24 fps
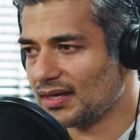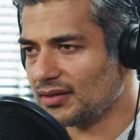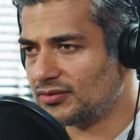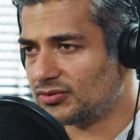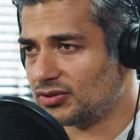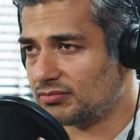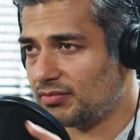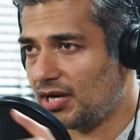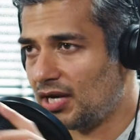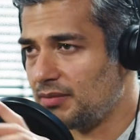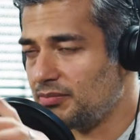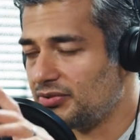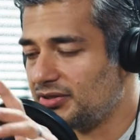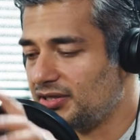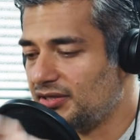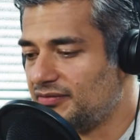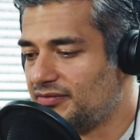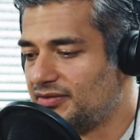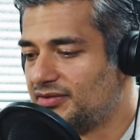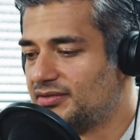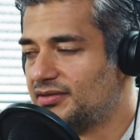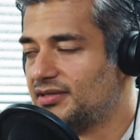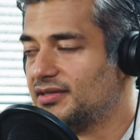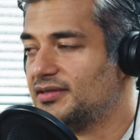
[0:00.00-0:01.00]
So my
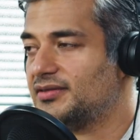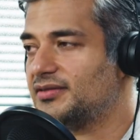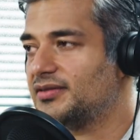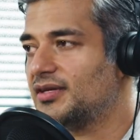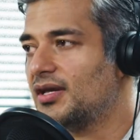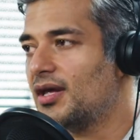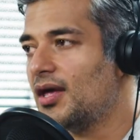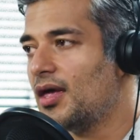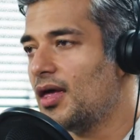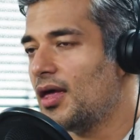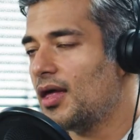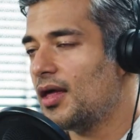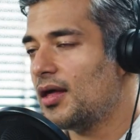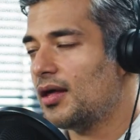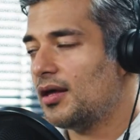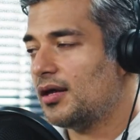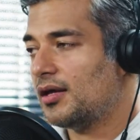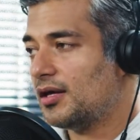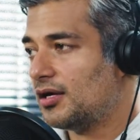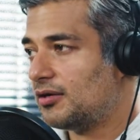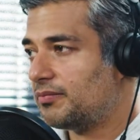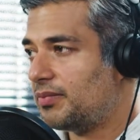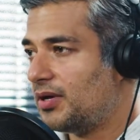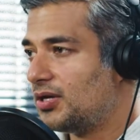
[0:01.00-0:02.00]
belief is this.
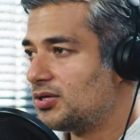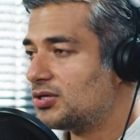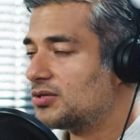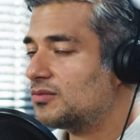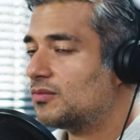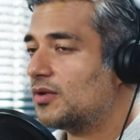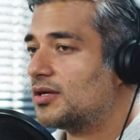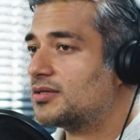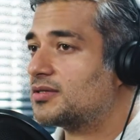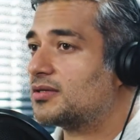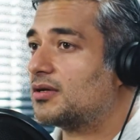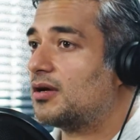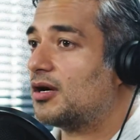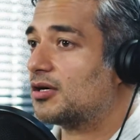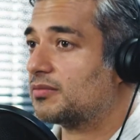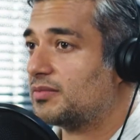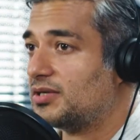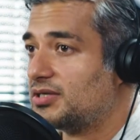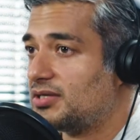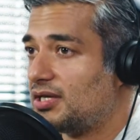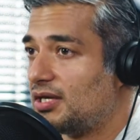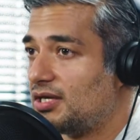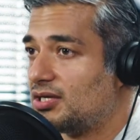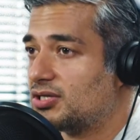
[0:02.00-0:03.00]
A patient wants an
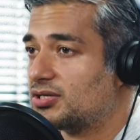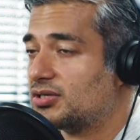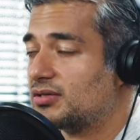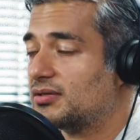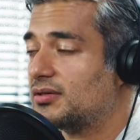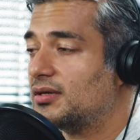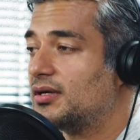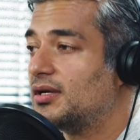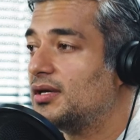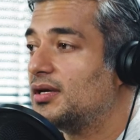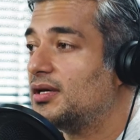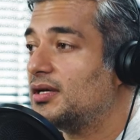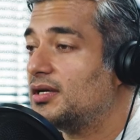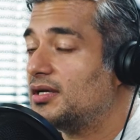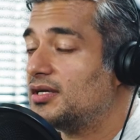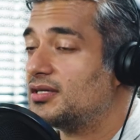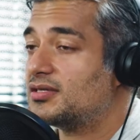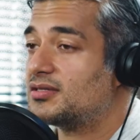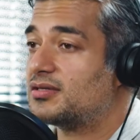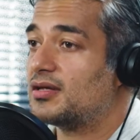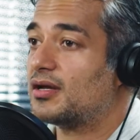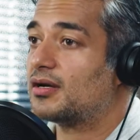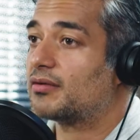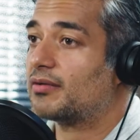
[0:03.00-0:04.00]
augmentation.
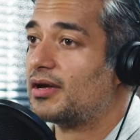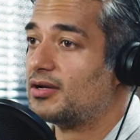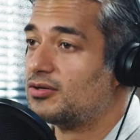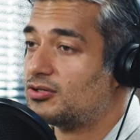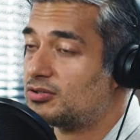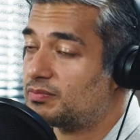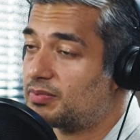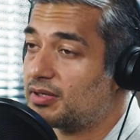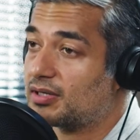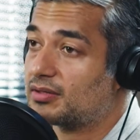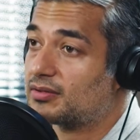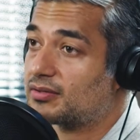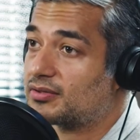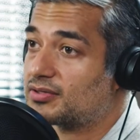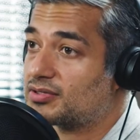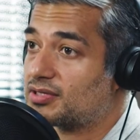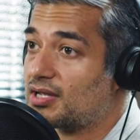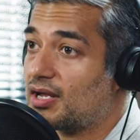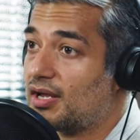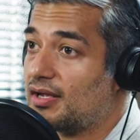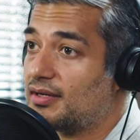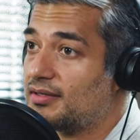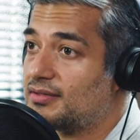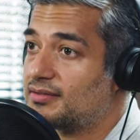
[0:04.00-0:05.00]
It's their right to pick their
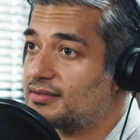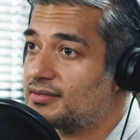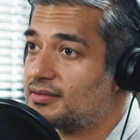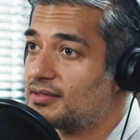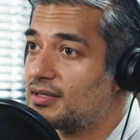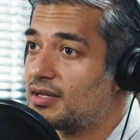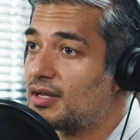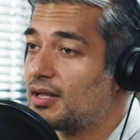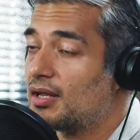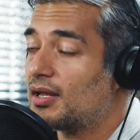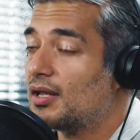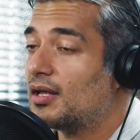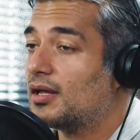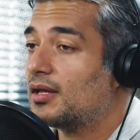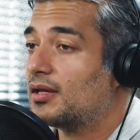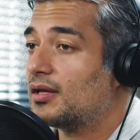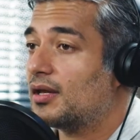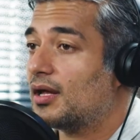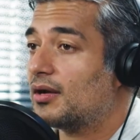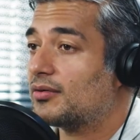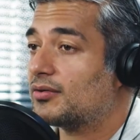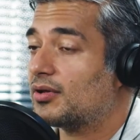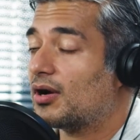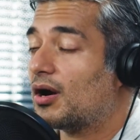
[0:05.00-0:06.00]
size.
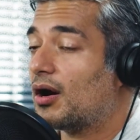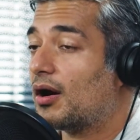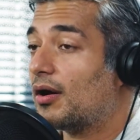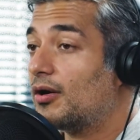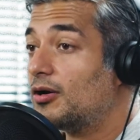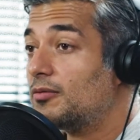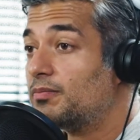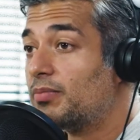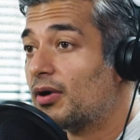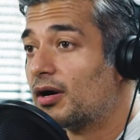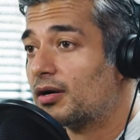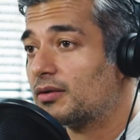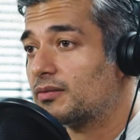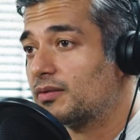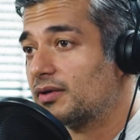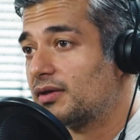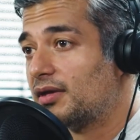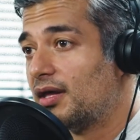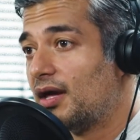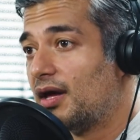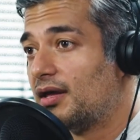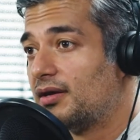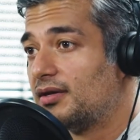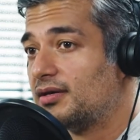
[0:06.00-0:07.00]
Now, the hard part
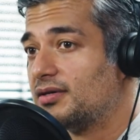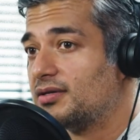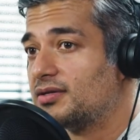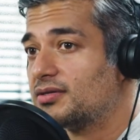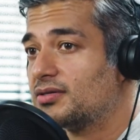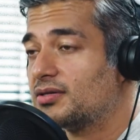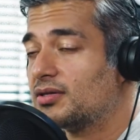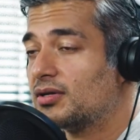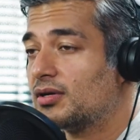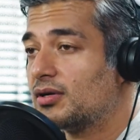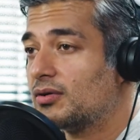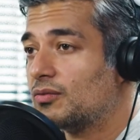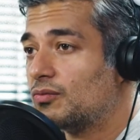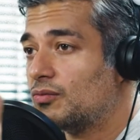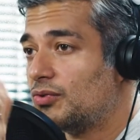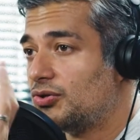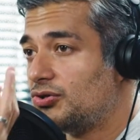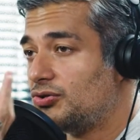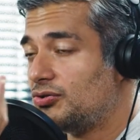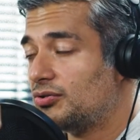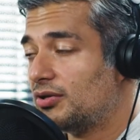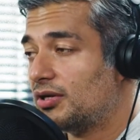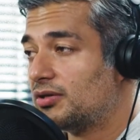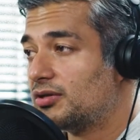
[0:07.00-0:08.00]
with that is
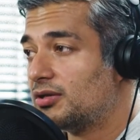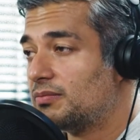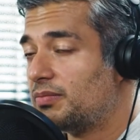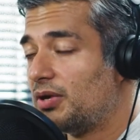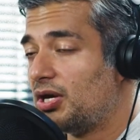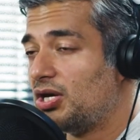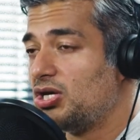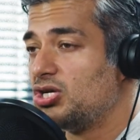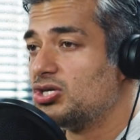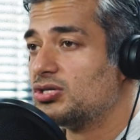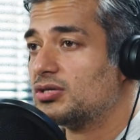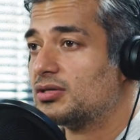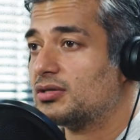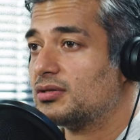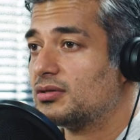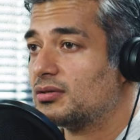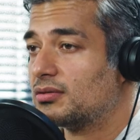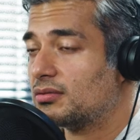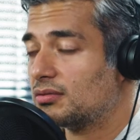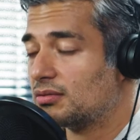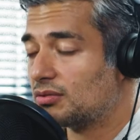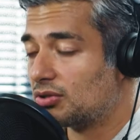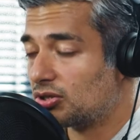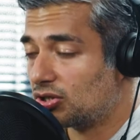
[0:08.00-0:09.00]
when you let the patient
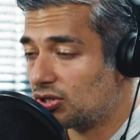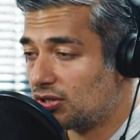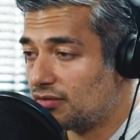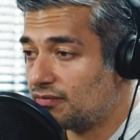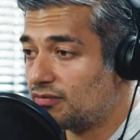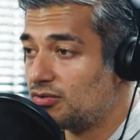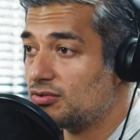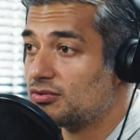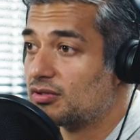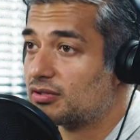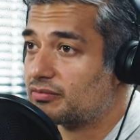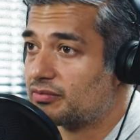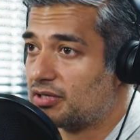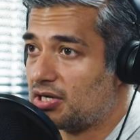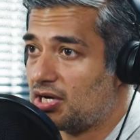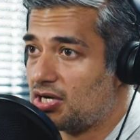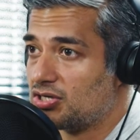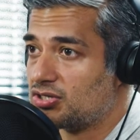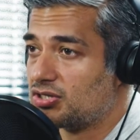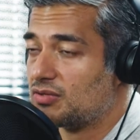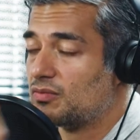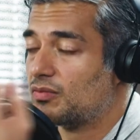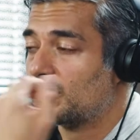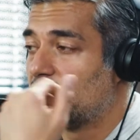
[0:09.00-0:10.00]
give you a
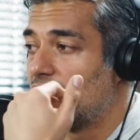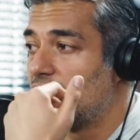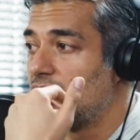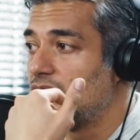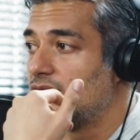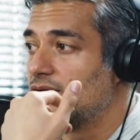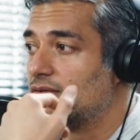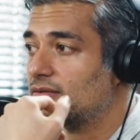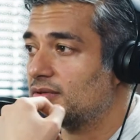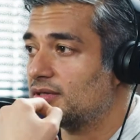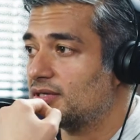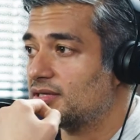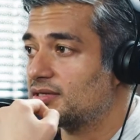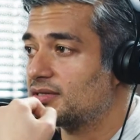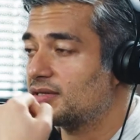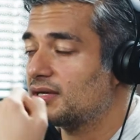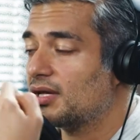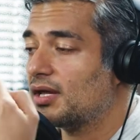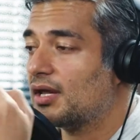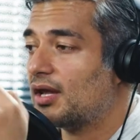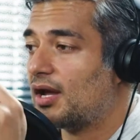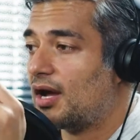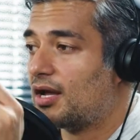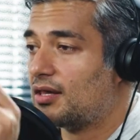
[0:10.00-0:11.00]
range, and what I do is
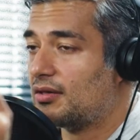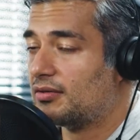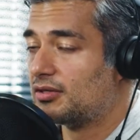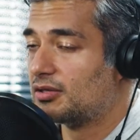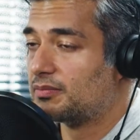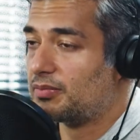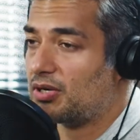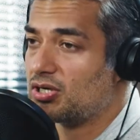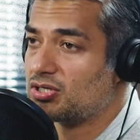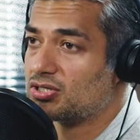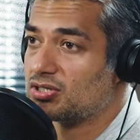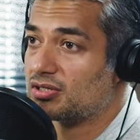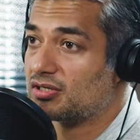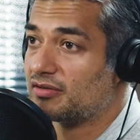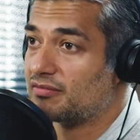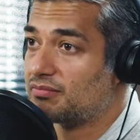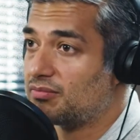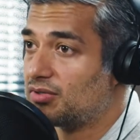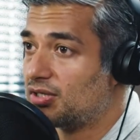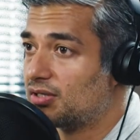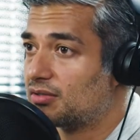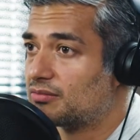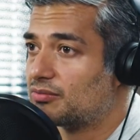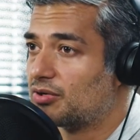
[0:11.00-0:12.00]
I let the patient give
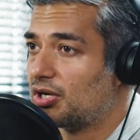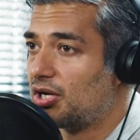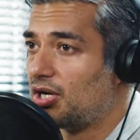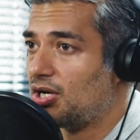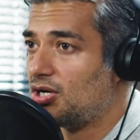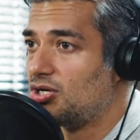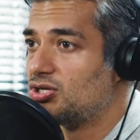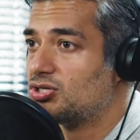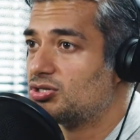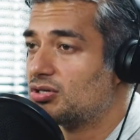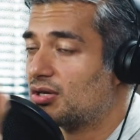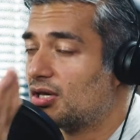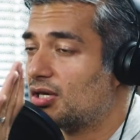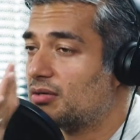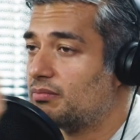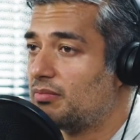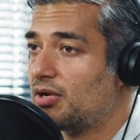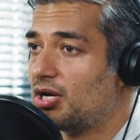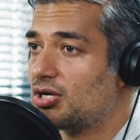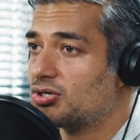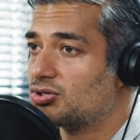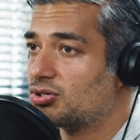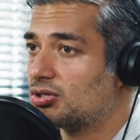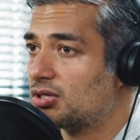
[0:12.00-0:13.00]
me a range, then I'll
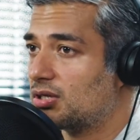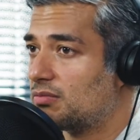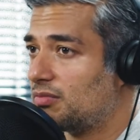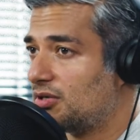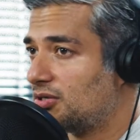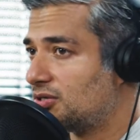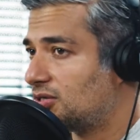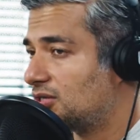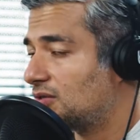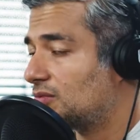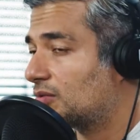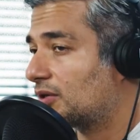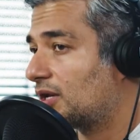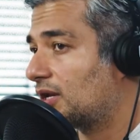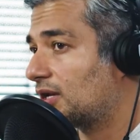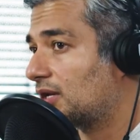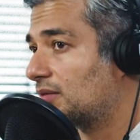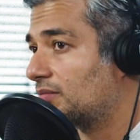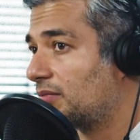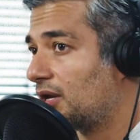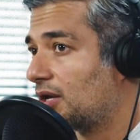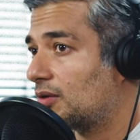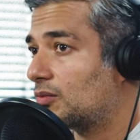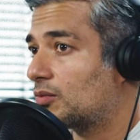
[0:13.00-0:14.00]
measure them and see what I
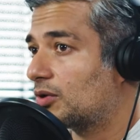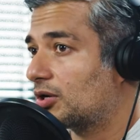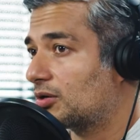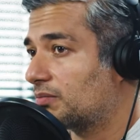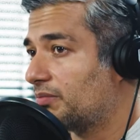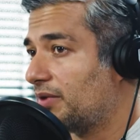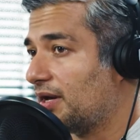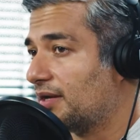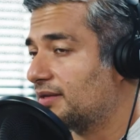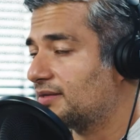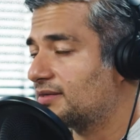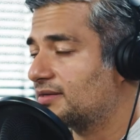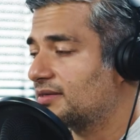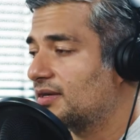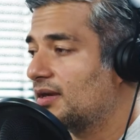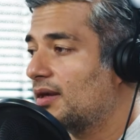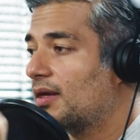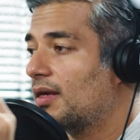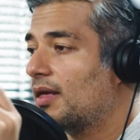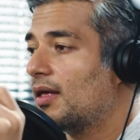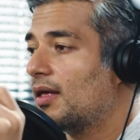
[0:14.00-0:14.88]
can make work best.